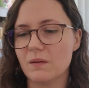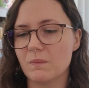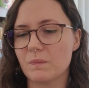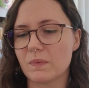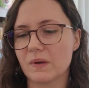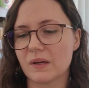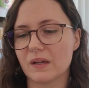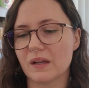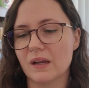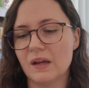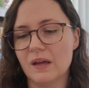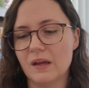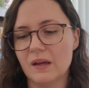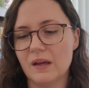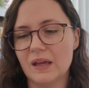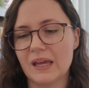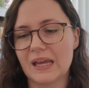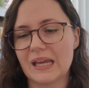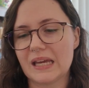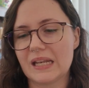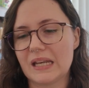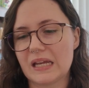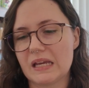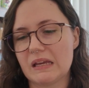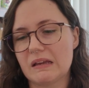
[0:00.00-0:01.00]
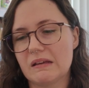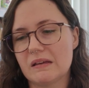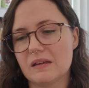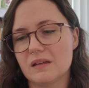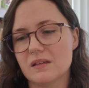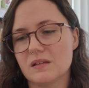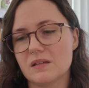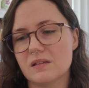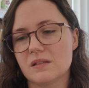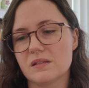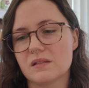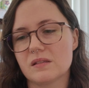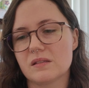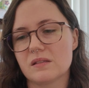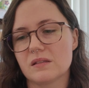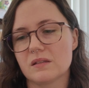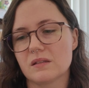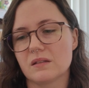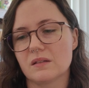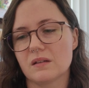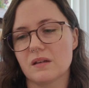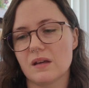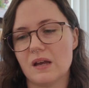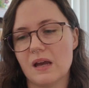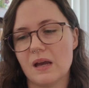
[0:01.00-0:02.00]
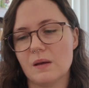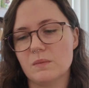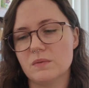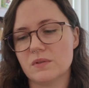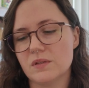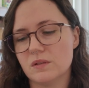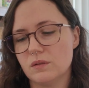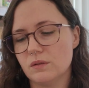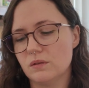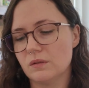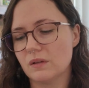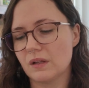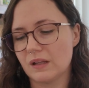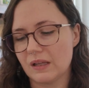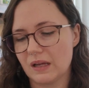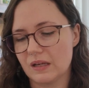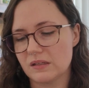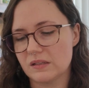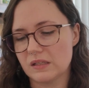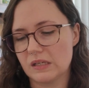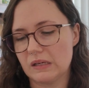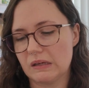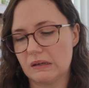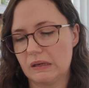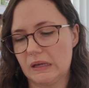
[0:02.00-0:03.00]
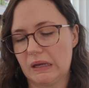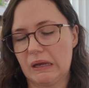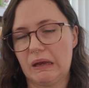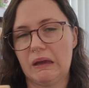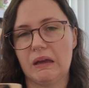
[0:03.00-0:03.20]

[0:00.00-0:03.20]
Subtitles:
But it is absolute classic,